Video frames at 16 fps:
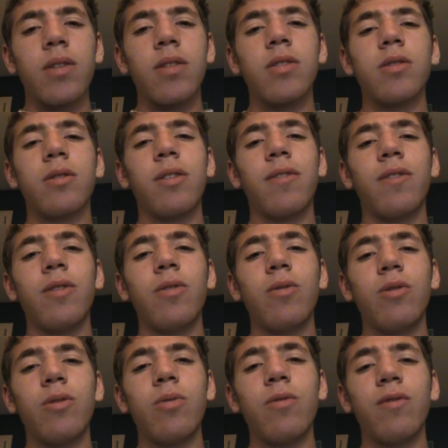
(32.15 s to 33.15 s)
So if you
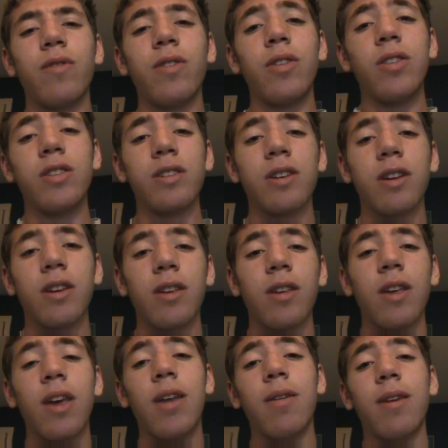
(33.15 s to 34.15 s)
do feel sick
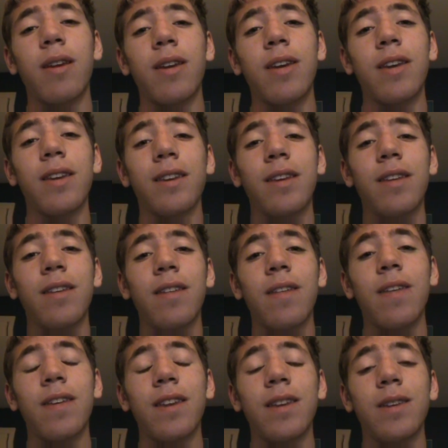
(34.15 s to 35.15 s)
and
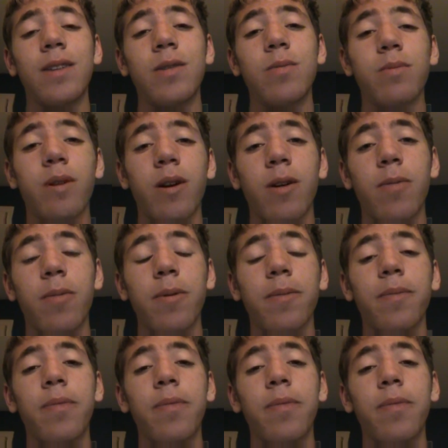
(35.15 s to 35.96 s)
need to burp,